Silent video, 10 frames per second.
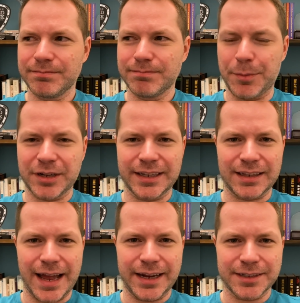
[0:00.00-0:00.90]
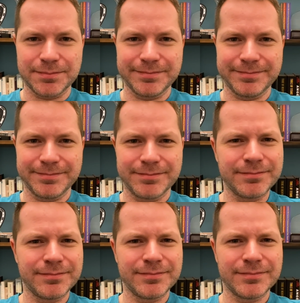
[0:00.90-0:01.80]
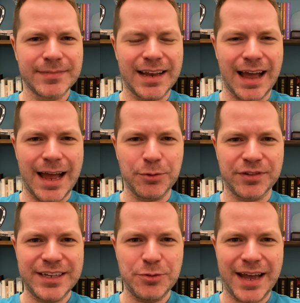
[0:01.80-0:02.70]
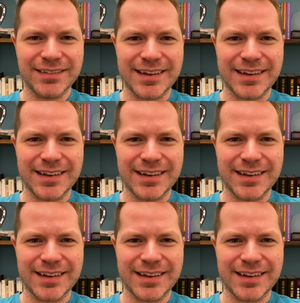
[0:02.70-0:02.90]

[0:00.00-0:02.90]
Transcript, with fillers: Remember to click like, and I will see you next